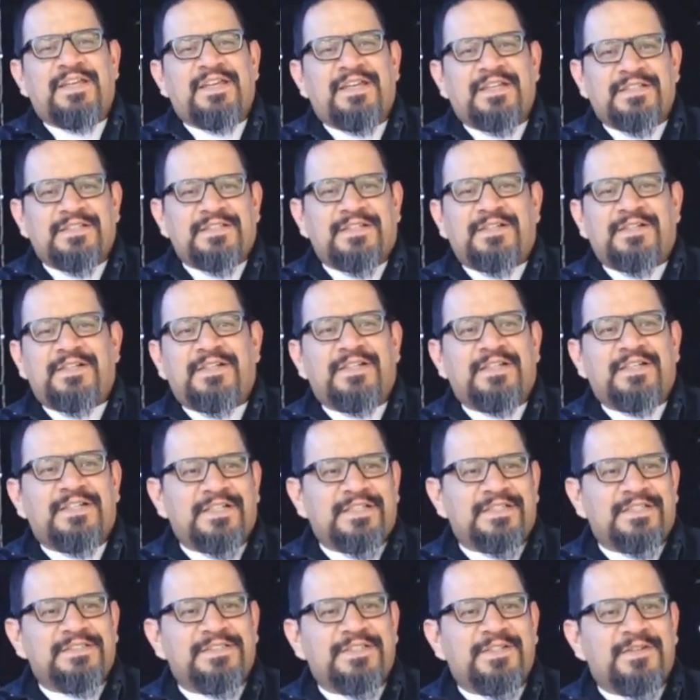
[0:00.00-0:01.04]
and are,
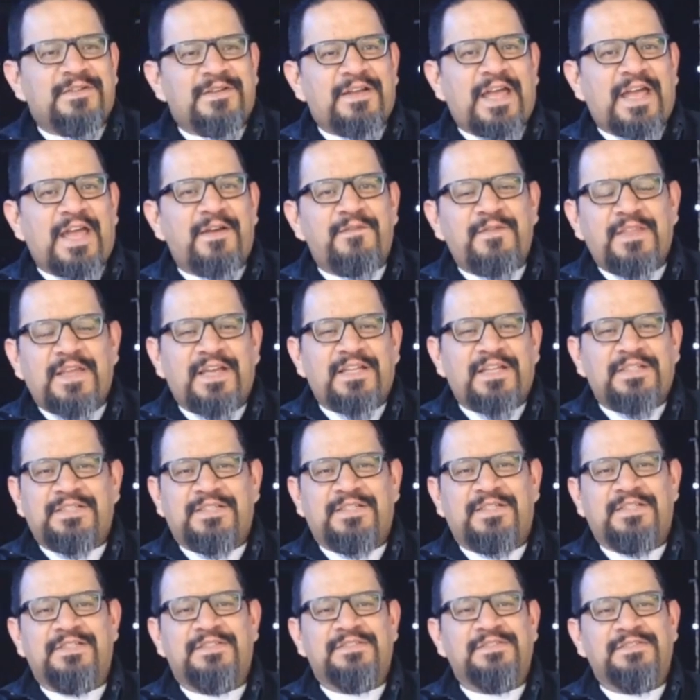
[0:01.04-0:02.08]
you know, have that
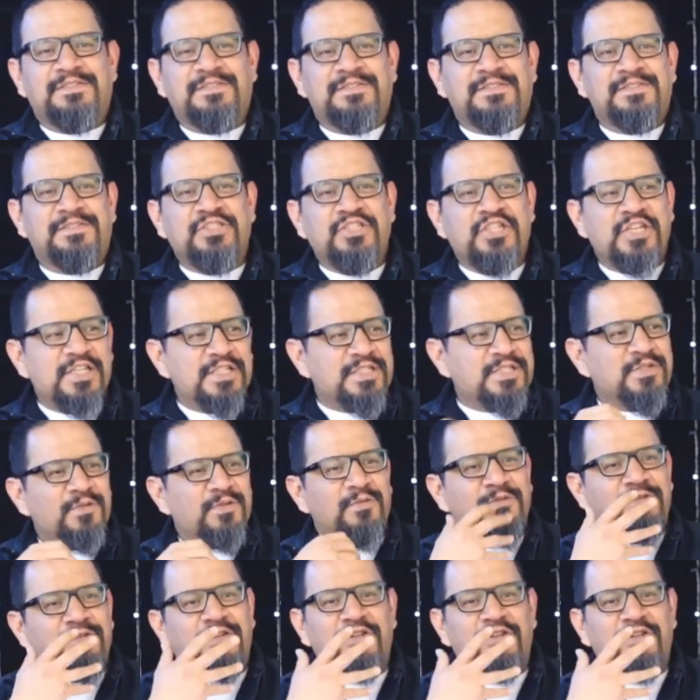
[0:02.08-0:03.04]
chiseled